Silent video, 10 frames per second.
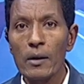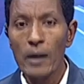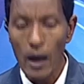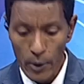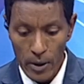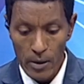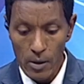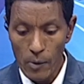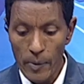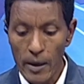Now,
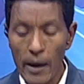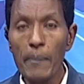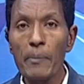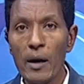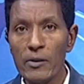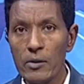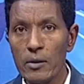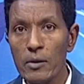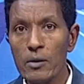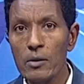Ethiopian
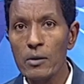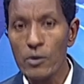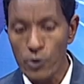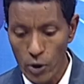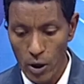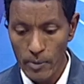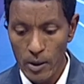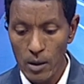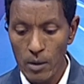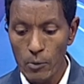ambassador to
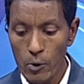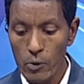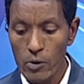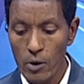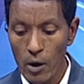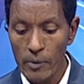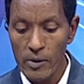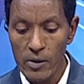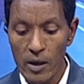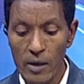Germany, Munu
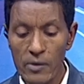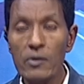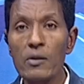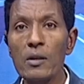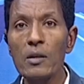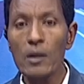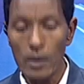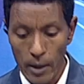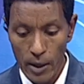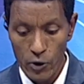Solomon, says the
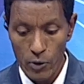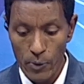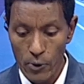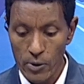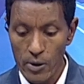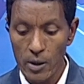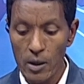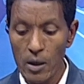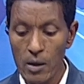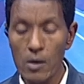election process
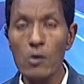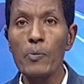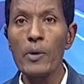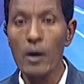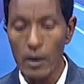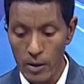in Ethiopia